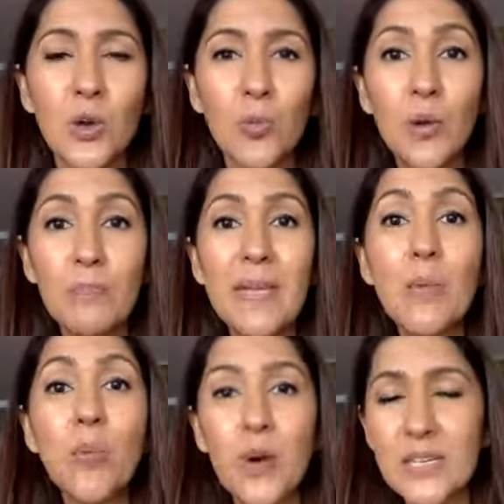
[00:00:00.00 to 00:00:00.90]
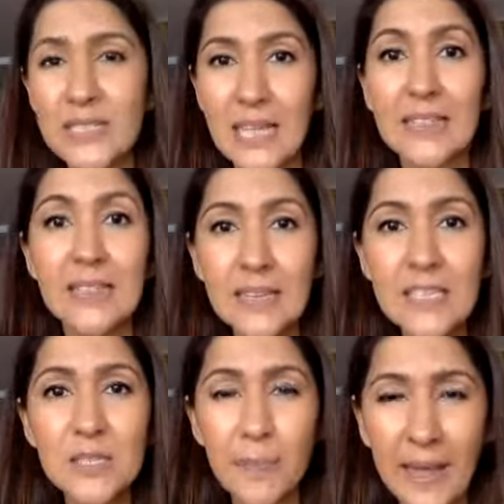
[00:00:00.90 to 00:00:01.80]
will be worse than
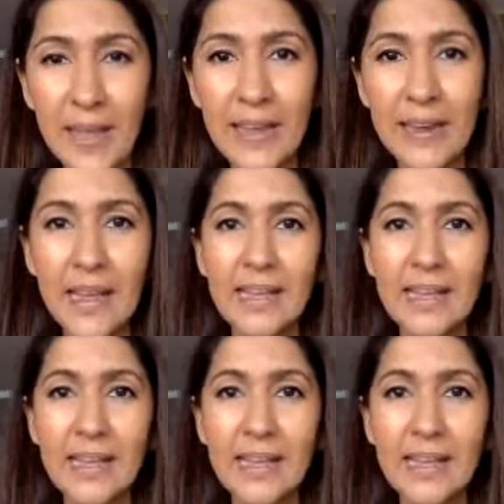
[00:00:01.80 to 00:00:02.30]
this pain.